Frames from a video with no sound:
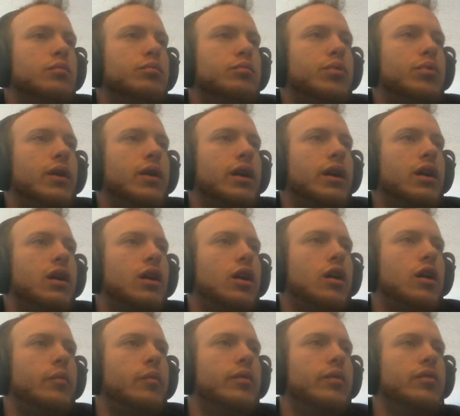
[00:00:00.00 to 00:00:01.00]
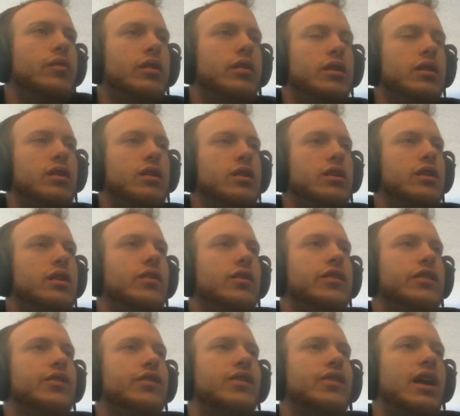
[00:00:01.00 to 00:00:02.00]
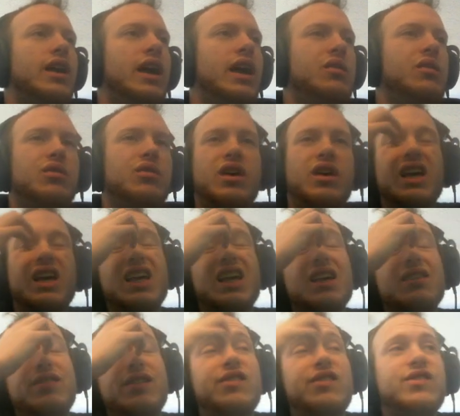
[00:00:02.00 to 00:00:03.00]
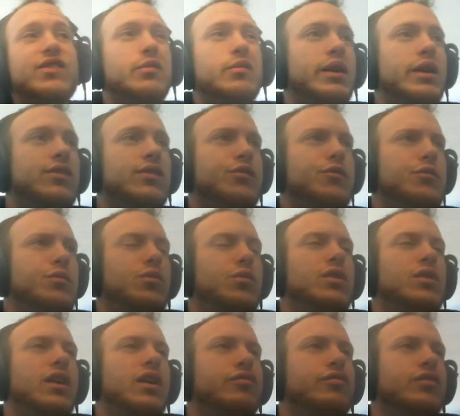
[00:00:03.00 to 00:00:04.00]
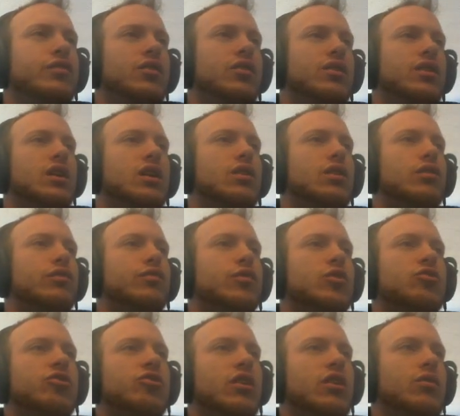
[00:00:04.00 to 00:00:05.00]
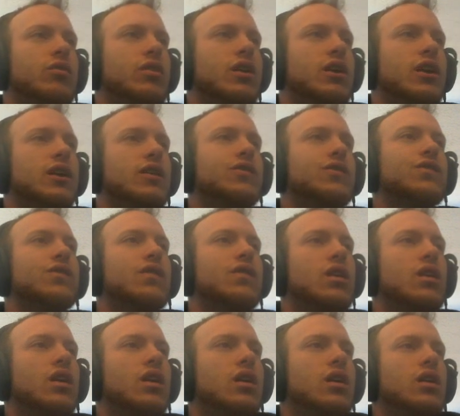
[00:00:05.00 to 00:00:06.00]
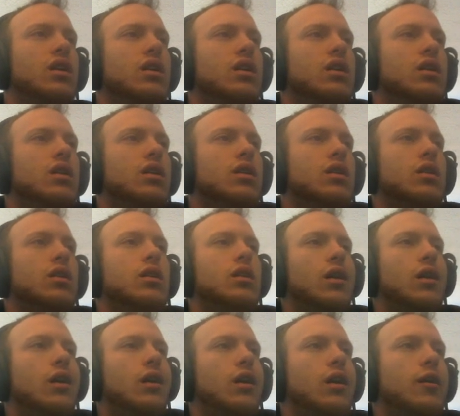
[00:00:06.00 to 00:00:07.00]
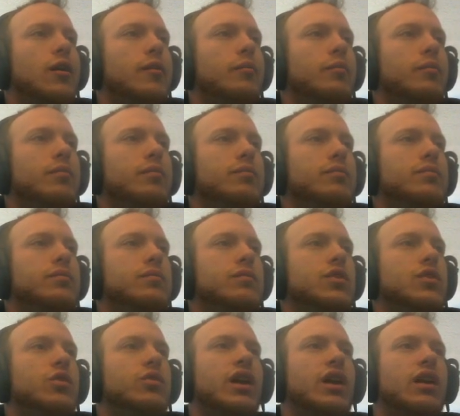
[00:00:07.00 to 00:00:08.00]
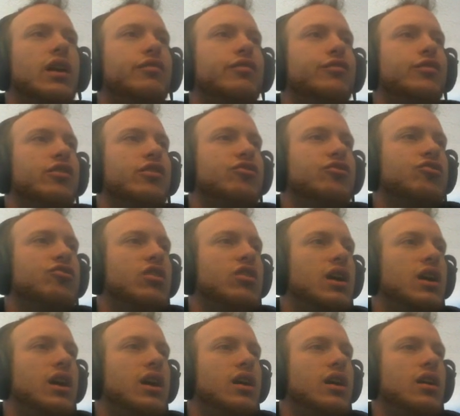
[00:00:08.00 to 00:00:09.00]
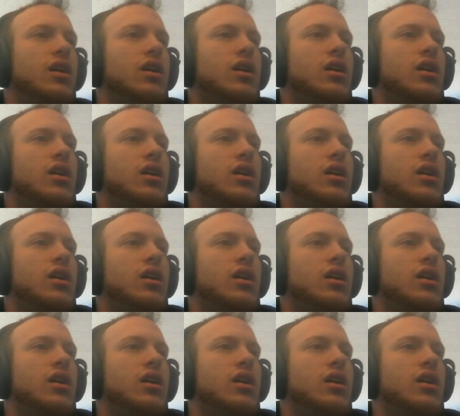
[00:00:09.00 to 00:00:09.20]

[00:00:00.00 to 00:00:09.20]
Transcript: But, you know, this is the hand where, like, if he c-bets, we definitely are going to go for a check raise. Yeah, we've got a flush draw.